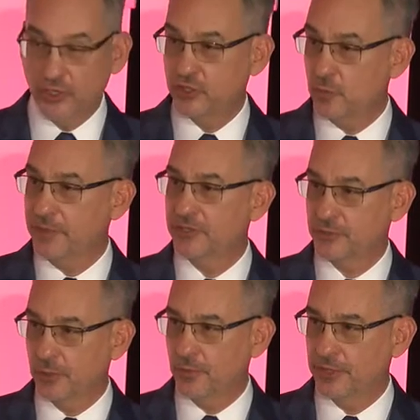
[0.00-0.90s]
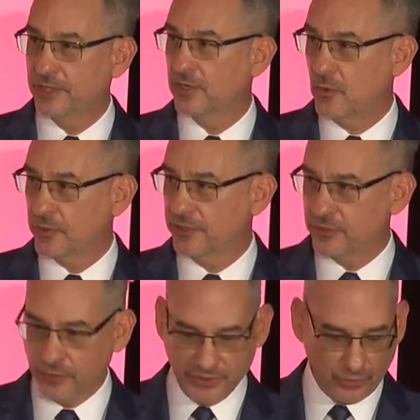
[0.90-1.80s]
should be interpreted according
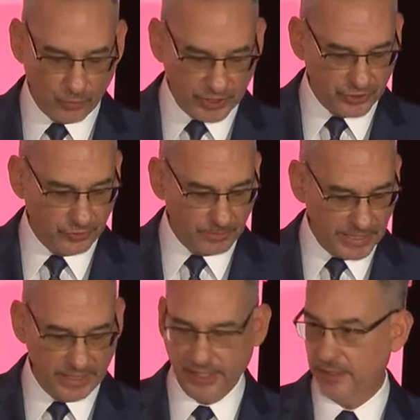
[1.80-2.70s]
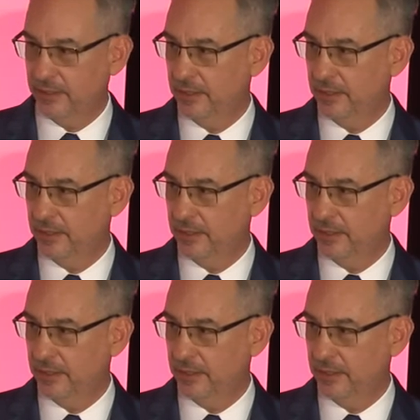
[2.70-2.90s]
to its original meaning